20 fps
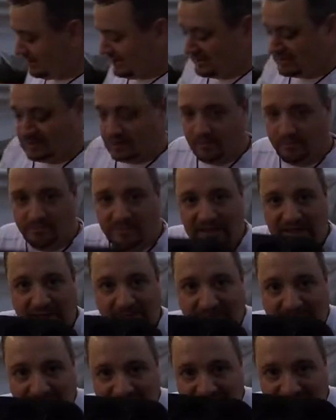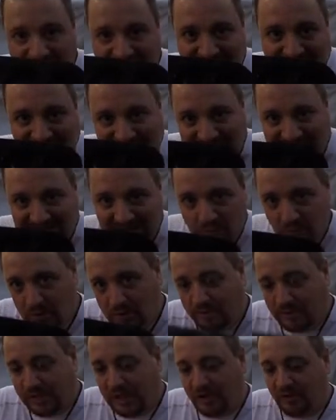this little mini muffin tin that
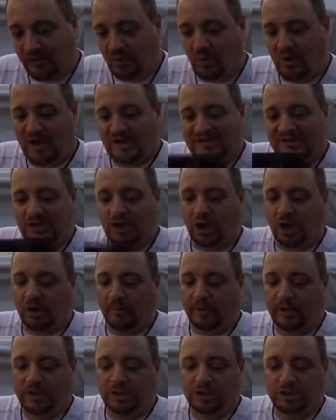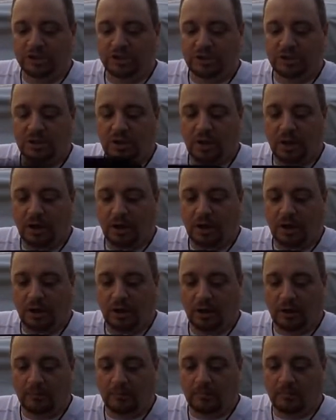would be otherwise garbage,
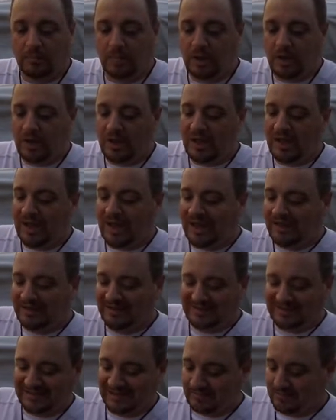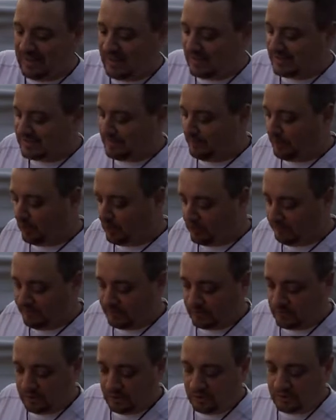and this thing makes a
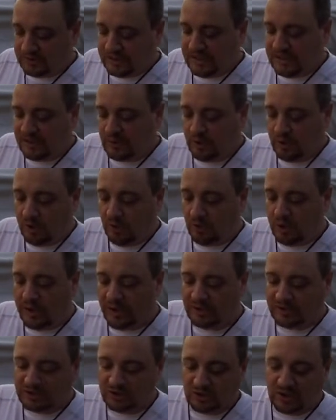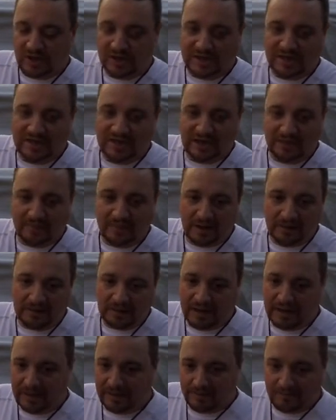perfect little decoy weight. So I heat up my
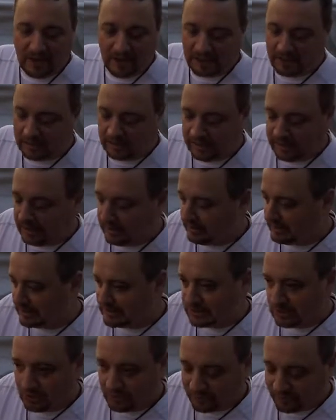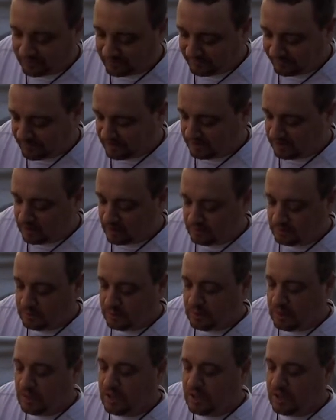lead, I clean it, that's a whole nother video,